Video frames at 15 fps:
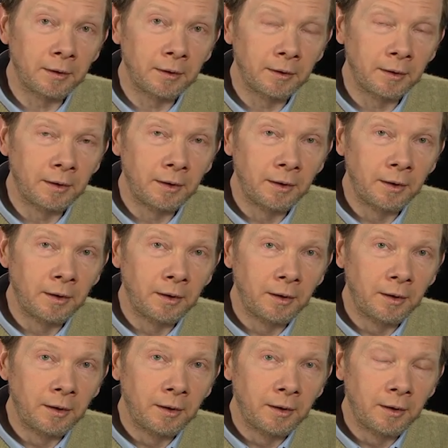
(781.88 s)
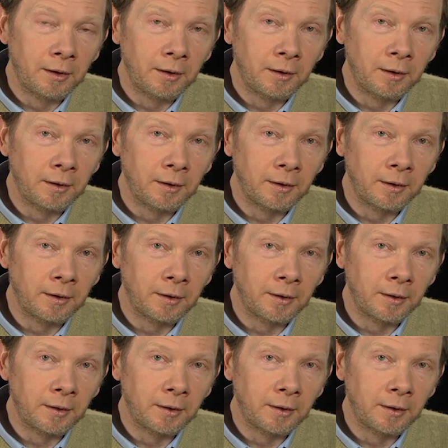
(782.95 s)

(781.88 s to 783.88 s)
Nothing is said.